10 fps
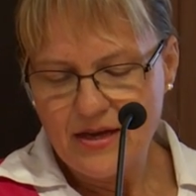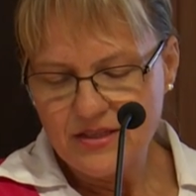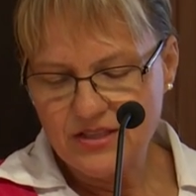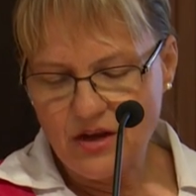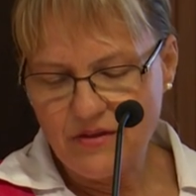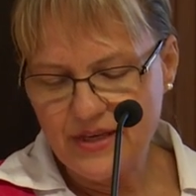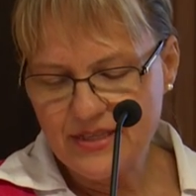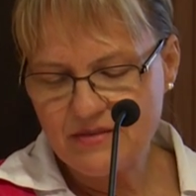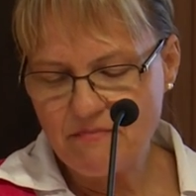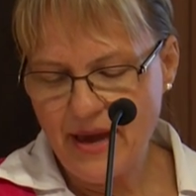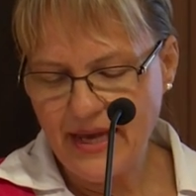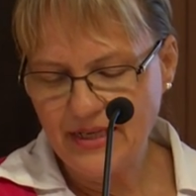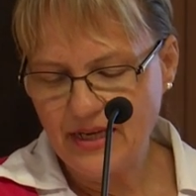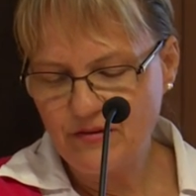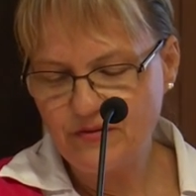So, this main
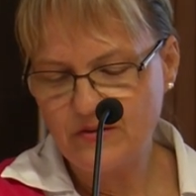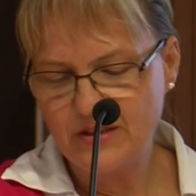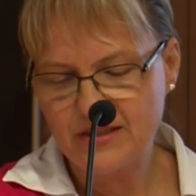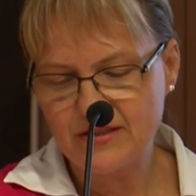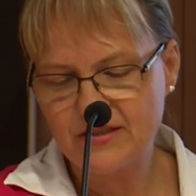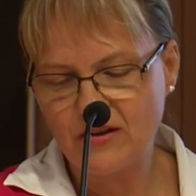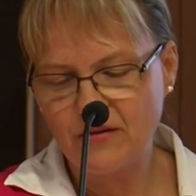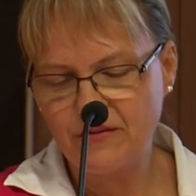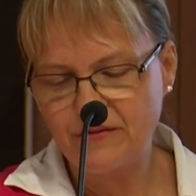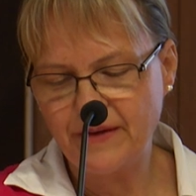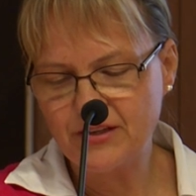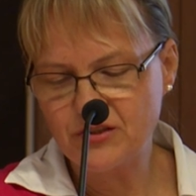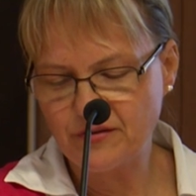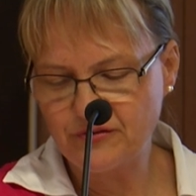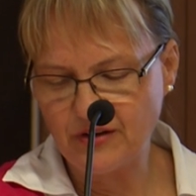influence of
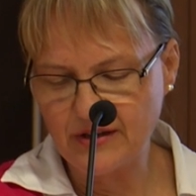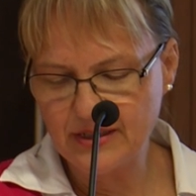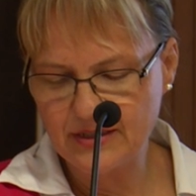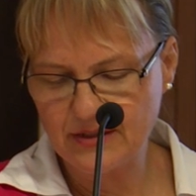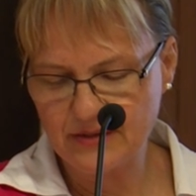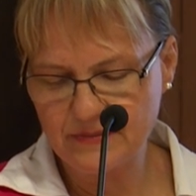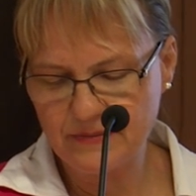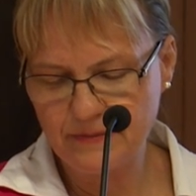Viktor Frankl